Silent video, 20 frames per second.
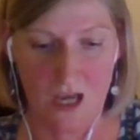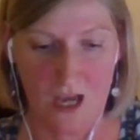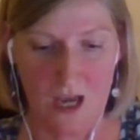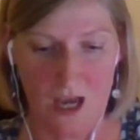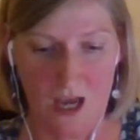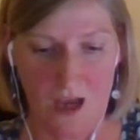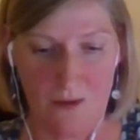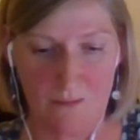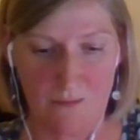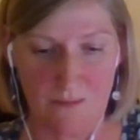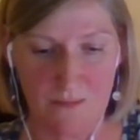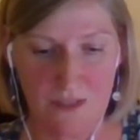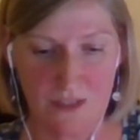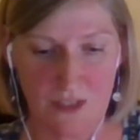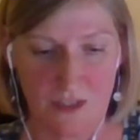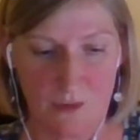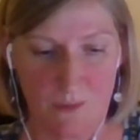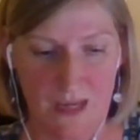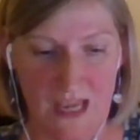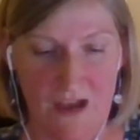
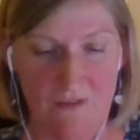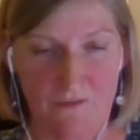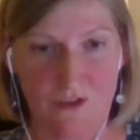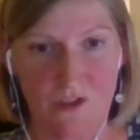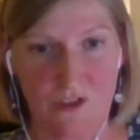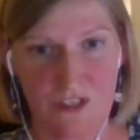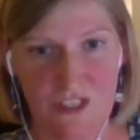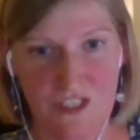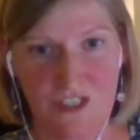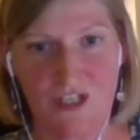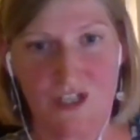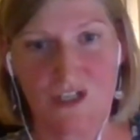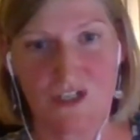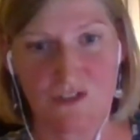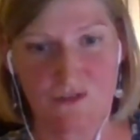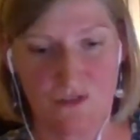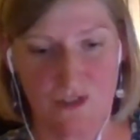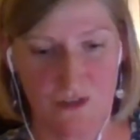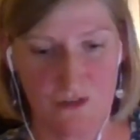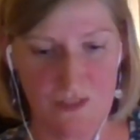so that we haven't got to
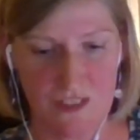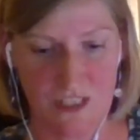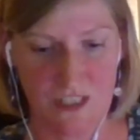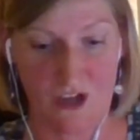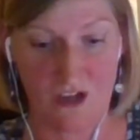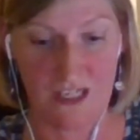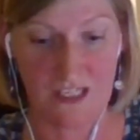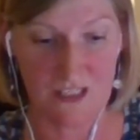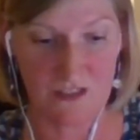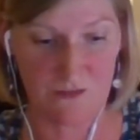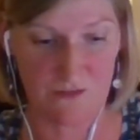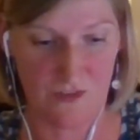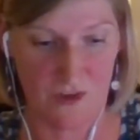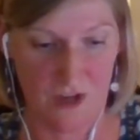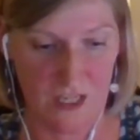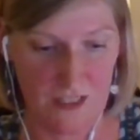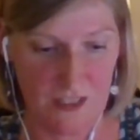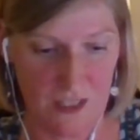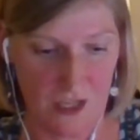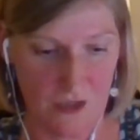search through sites to
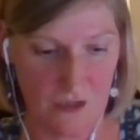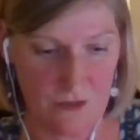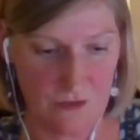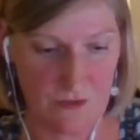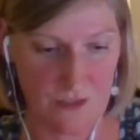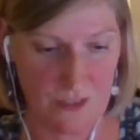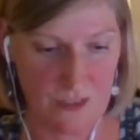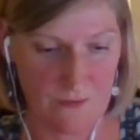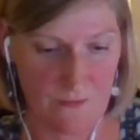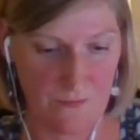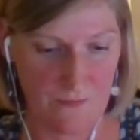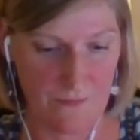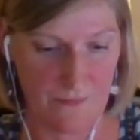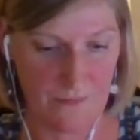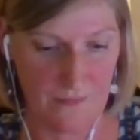find those.